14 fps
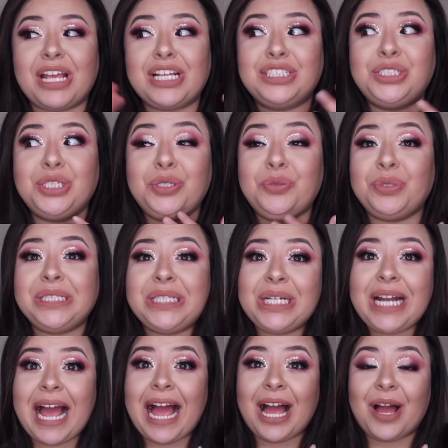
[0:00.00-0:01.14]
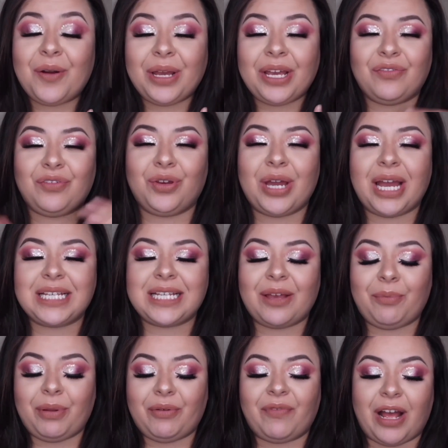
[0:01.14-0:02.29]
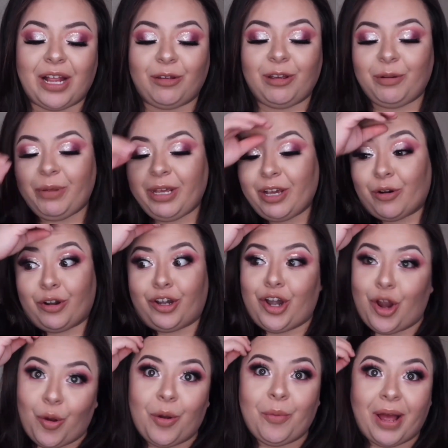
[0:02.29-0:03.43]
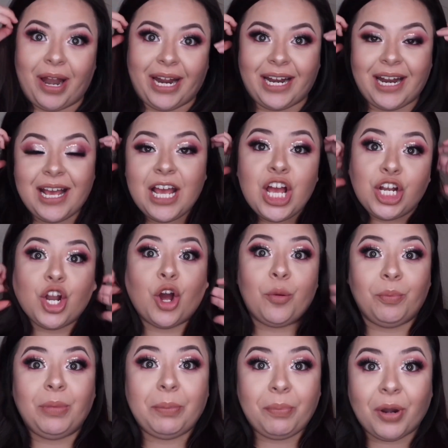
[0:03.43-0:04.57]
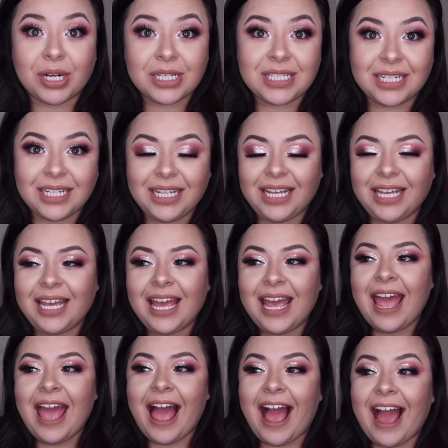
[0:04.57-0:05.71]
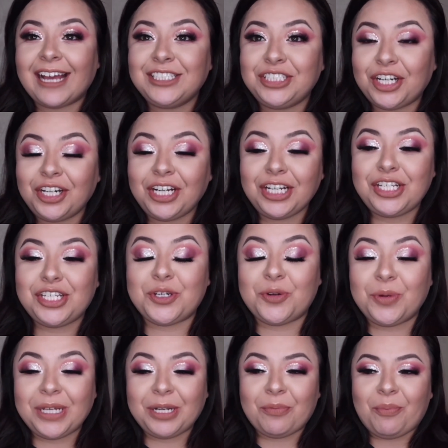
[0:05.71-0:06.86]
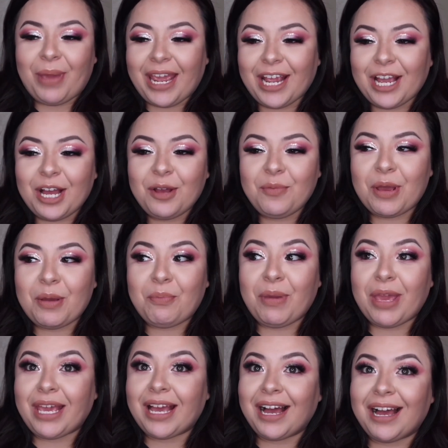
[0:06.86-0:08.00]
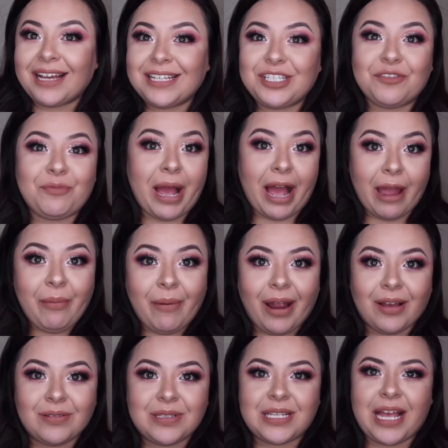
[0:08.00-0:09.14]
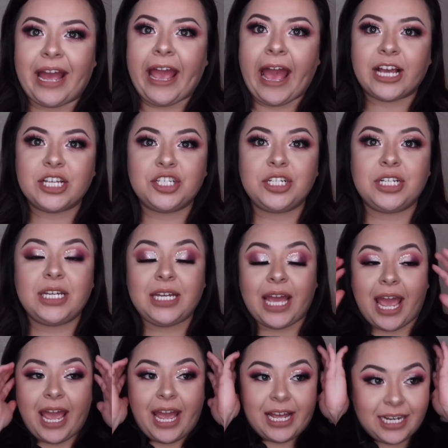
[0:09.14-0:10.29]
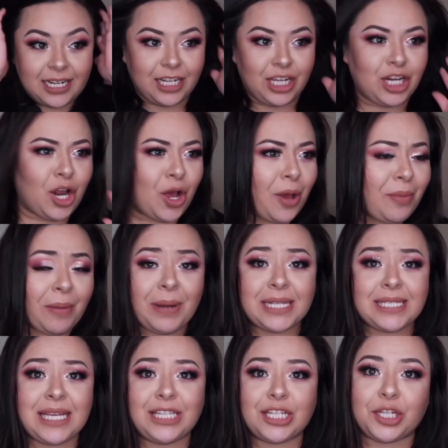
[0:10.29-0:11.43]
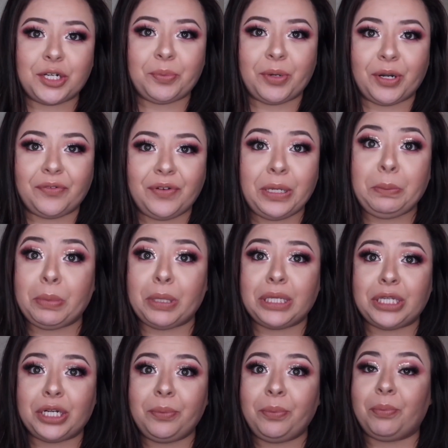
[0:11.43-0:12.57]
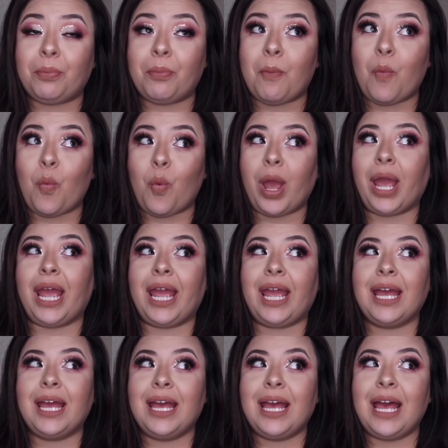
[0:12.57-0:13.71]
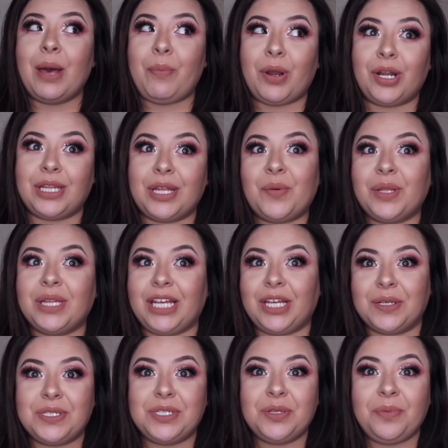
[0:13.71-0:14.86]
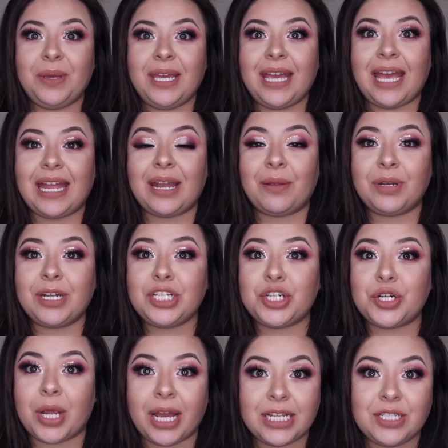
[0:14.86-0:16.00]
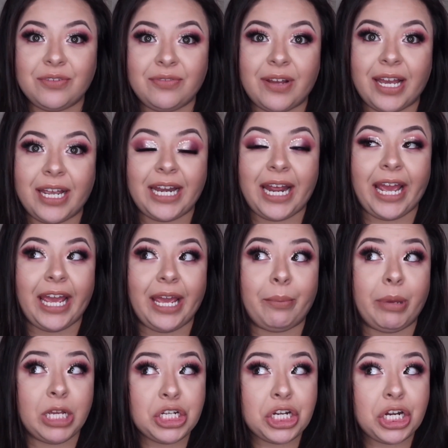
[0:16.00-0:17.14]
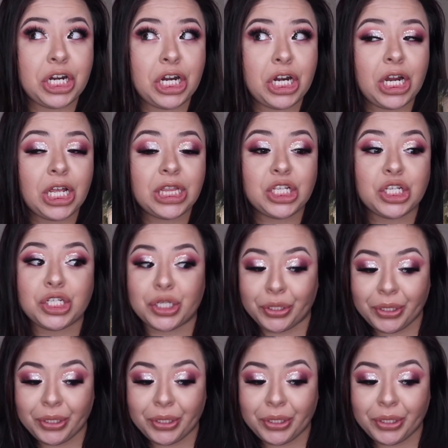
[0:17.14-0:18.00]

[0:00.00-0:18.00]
so the reason how, if you guys have been following me or know about it, know me personally, I started doing makeup because of my eyebrows. I actually, and you know, I'm not saying that they're perfect, but they're way better than what they used to be. And I'm gonna try to find a picture to show you